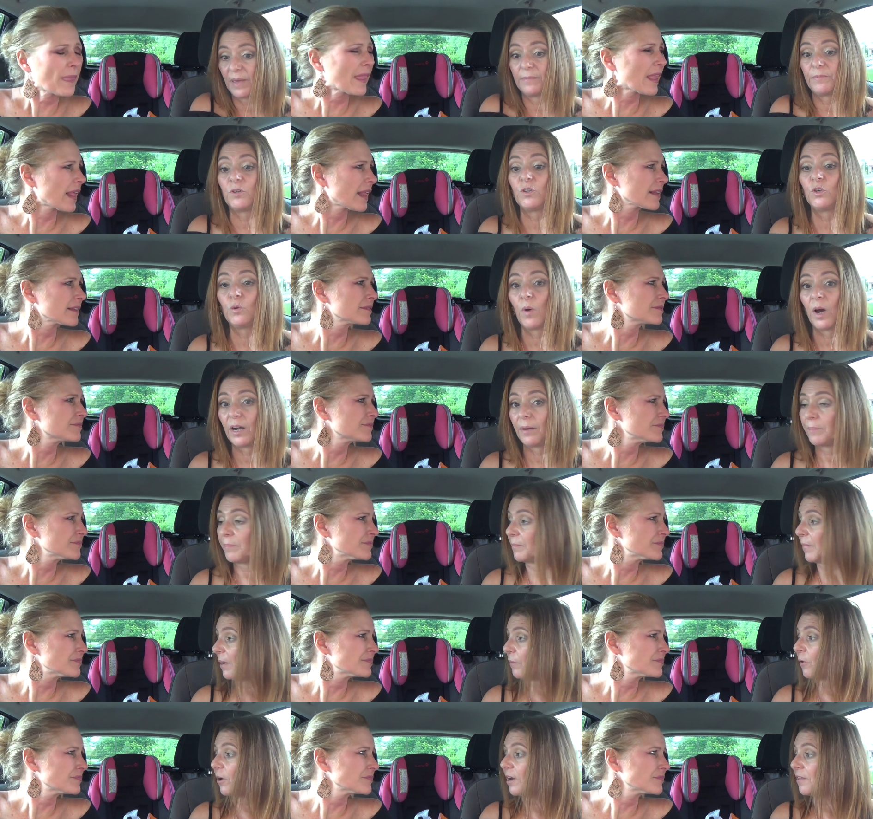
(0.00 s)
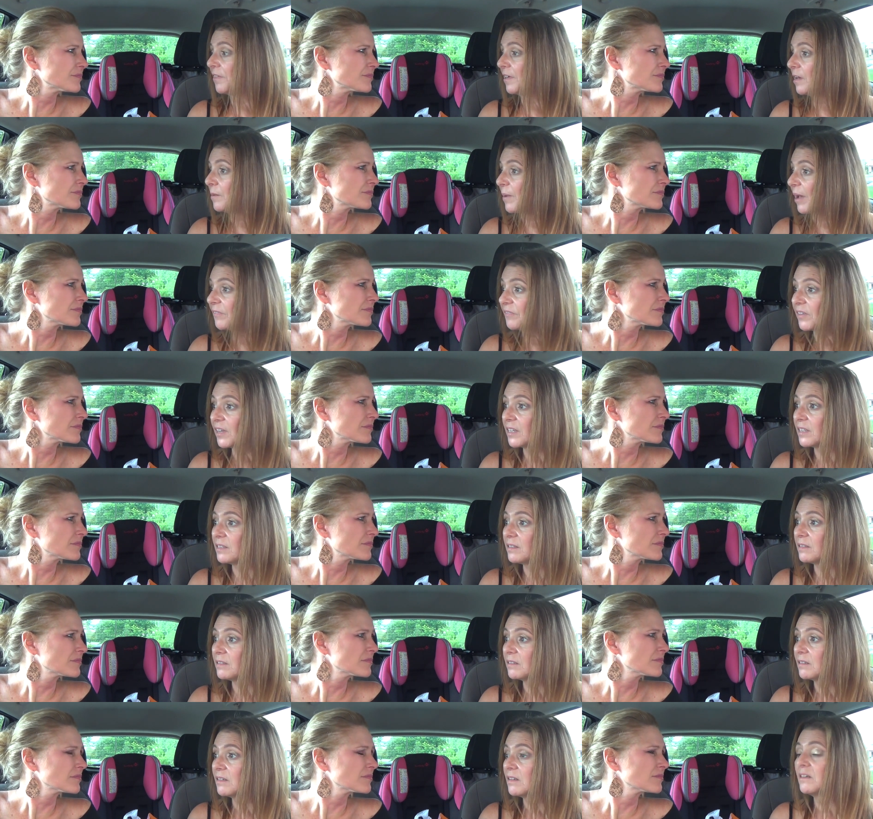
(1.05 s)
Speaker 1: maybe you want to might want to think about
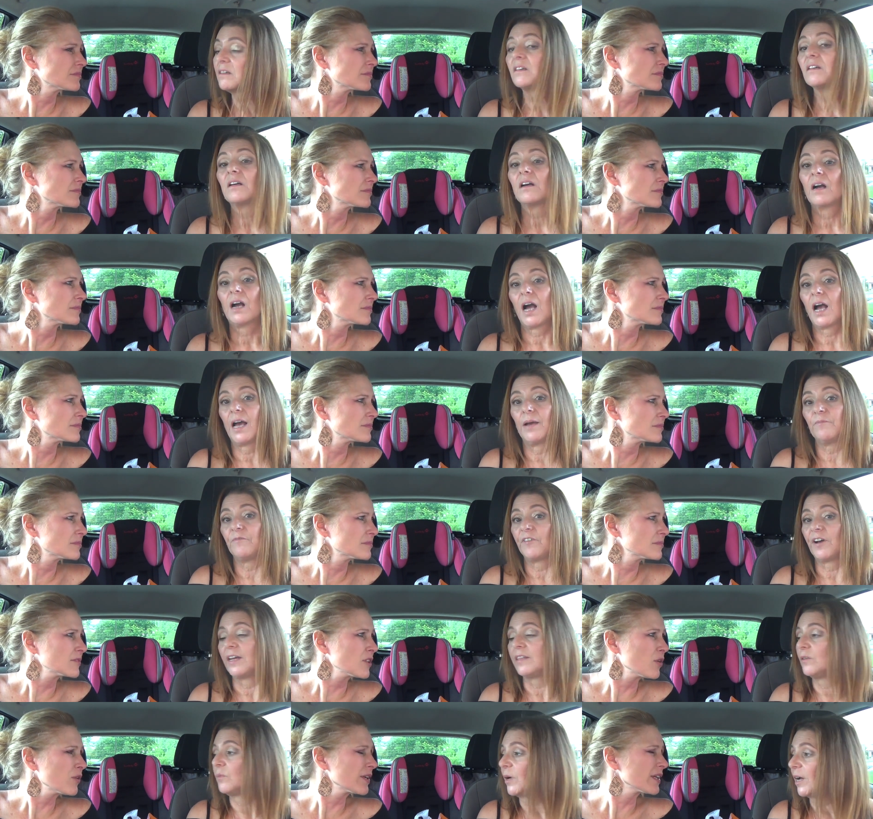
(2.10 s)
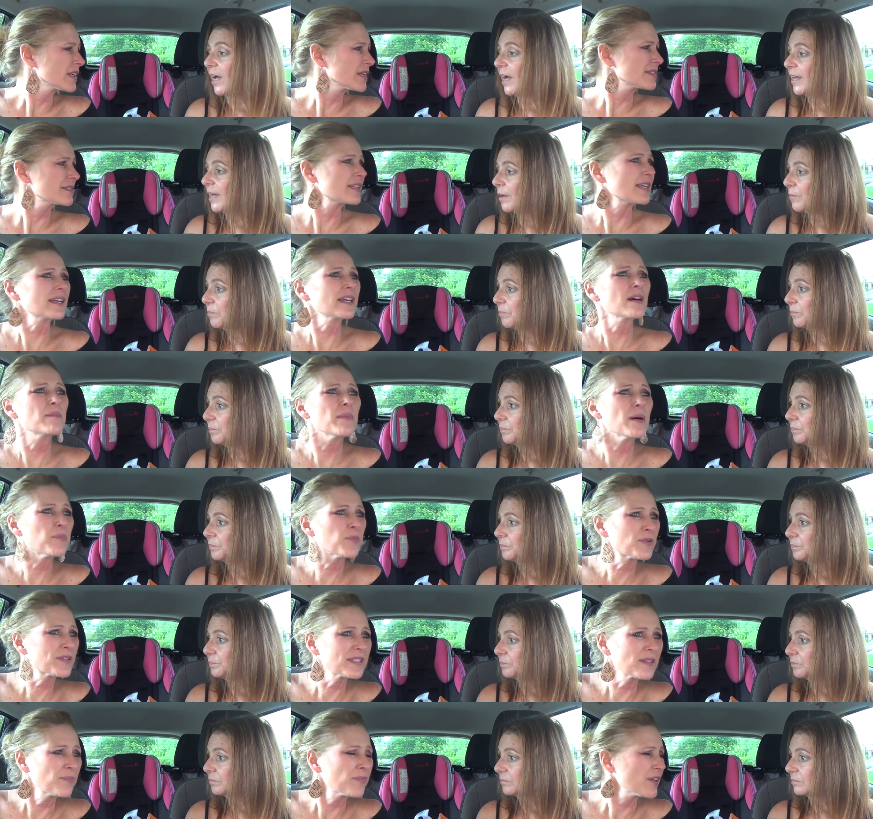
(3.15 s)
this. I'm fine. Or
Speaker 2: unless they come up
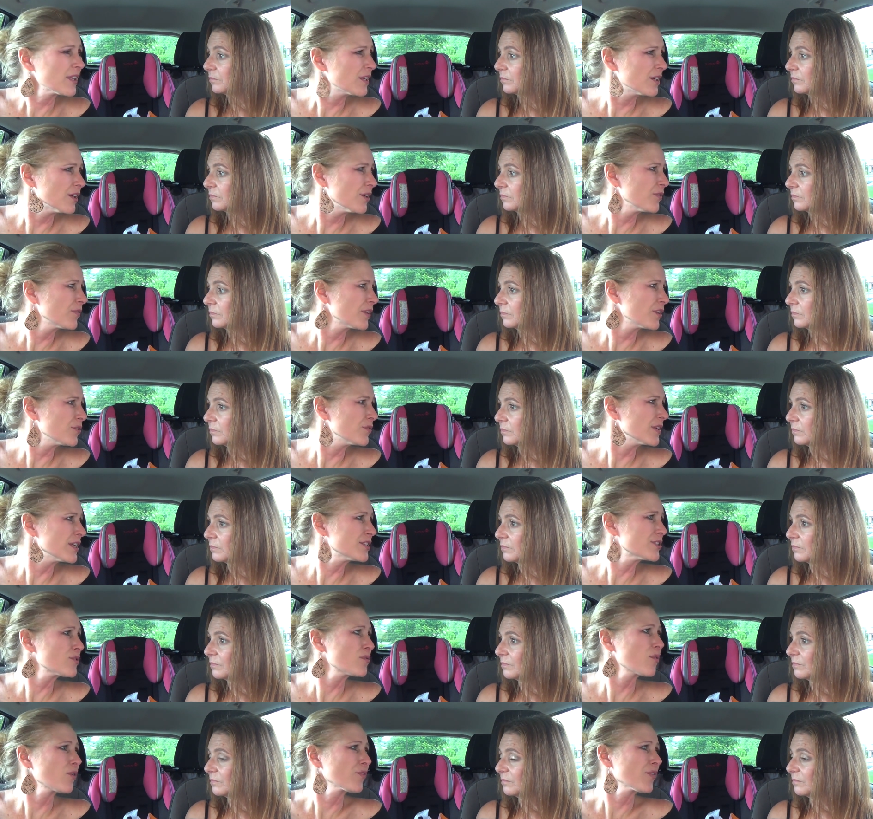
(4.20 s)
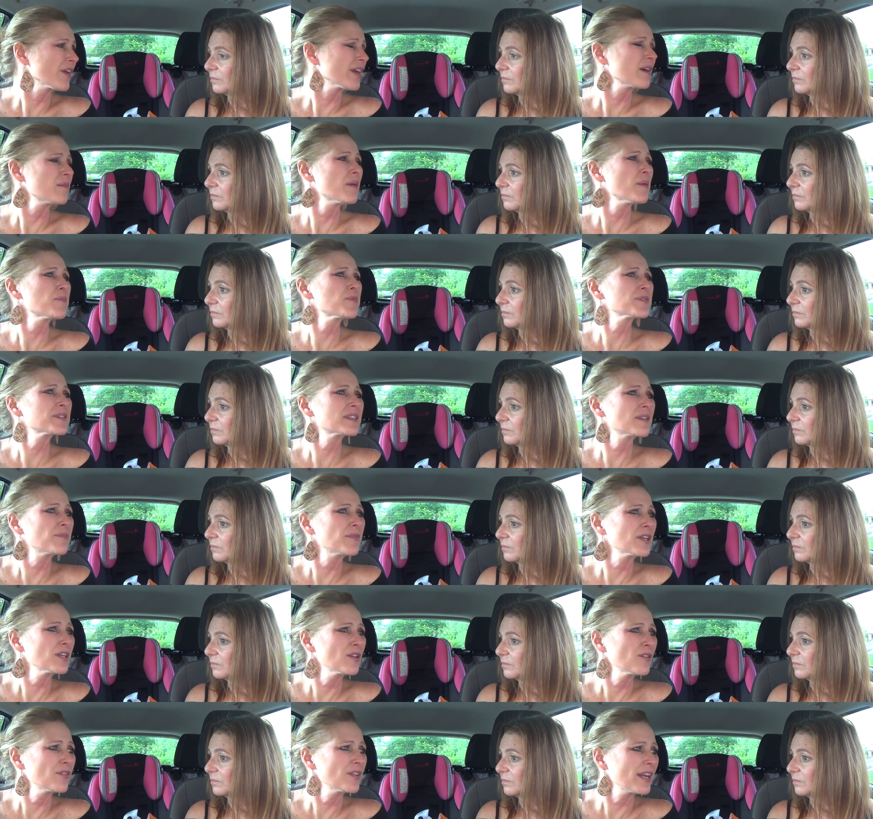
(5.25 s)
with something new that you need to, or they come up with
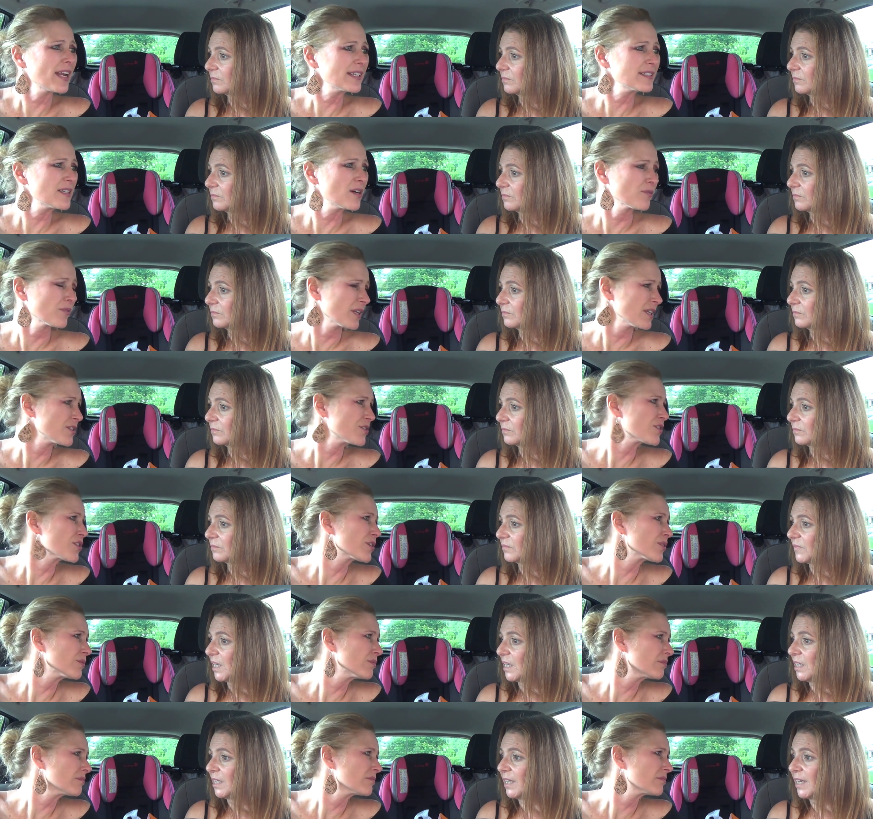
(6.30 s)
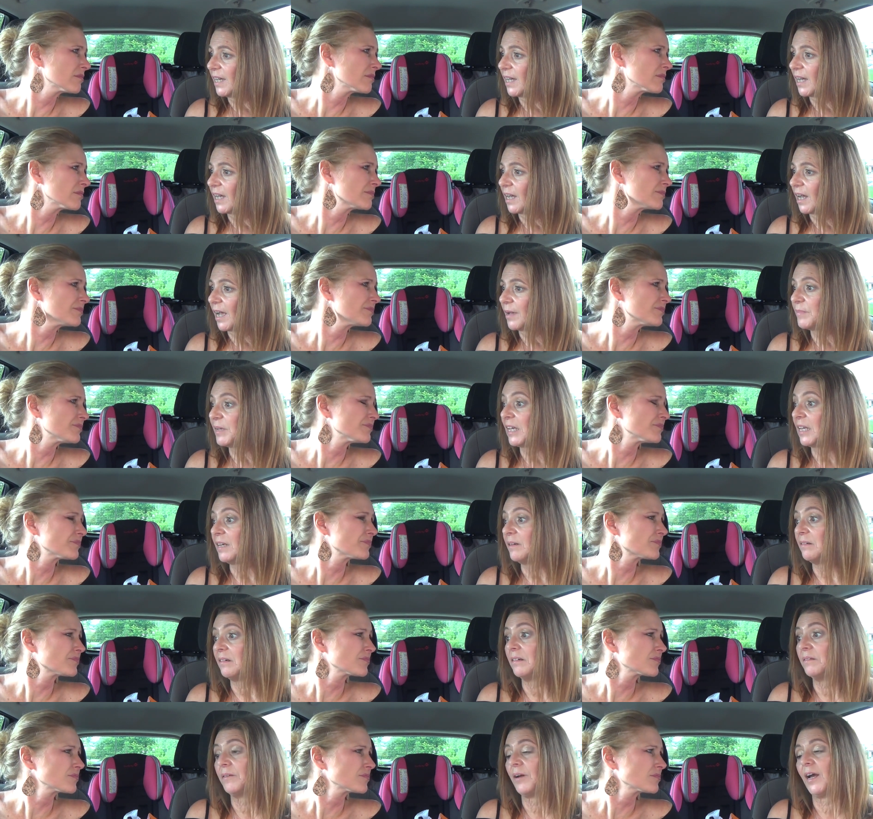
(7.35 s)
something new that I don't need to.
Speaker 1: Yeah, I mean,
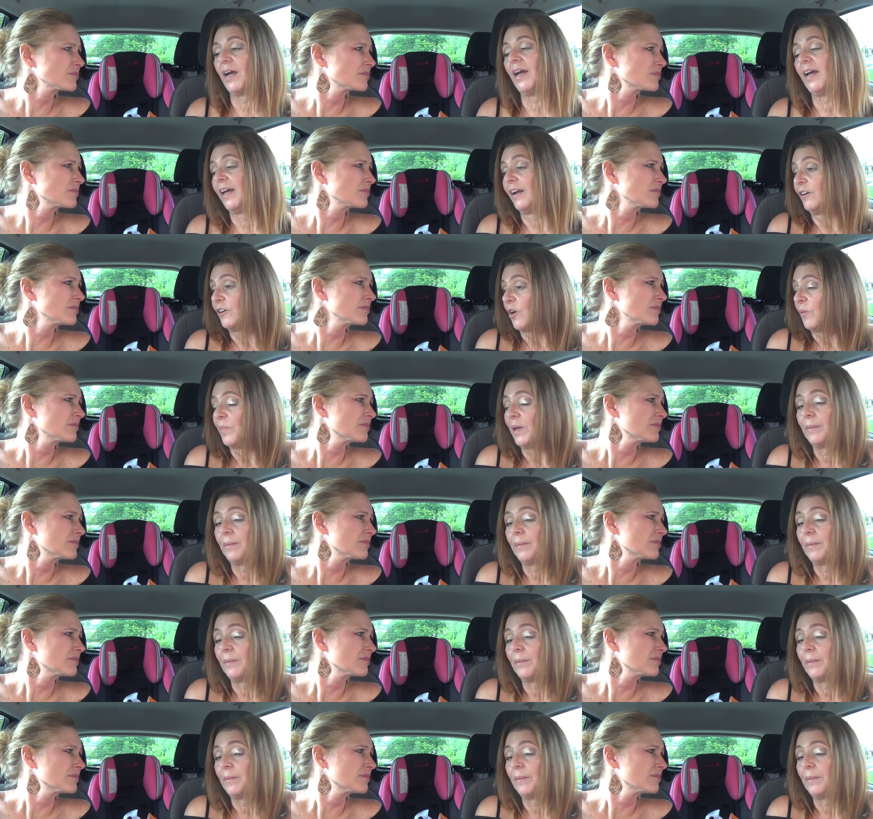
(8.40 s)
I don't know.